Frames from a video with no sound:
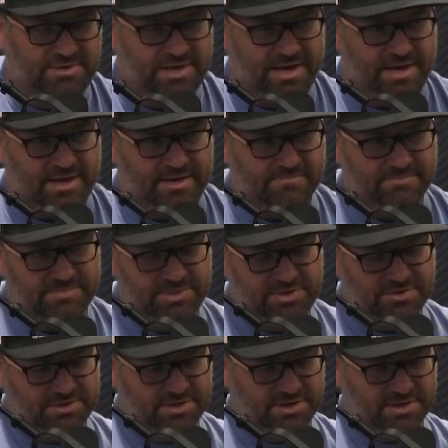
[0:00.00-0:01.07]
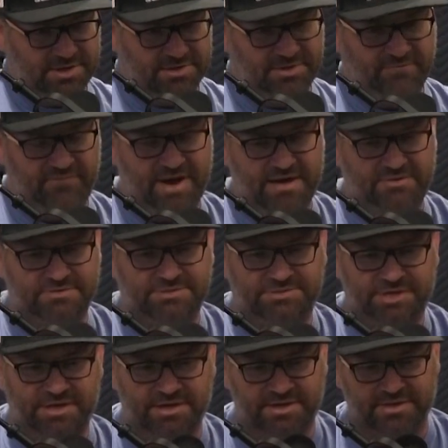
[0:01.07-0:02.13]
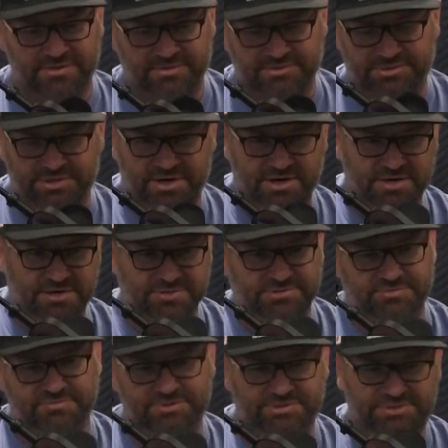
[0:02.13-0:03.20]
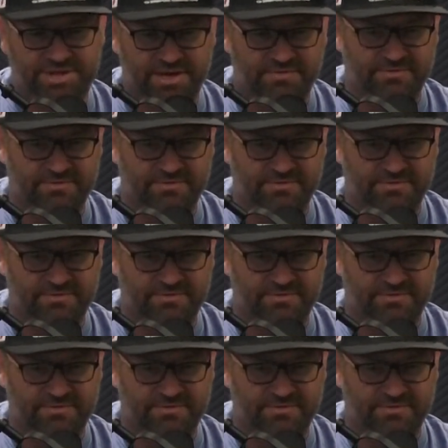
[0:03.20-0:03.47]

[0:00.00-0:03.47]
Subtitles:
the factory setting on those cars was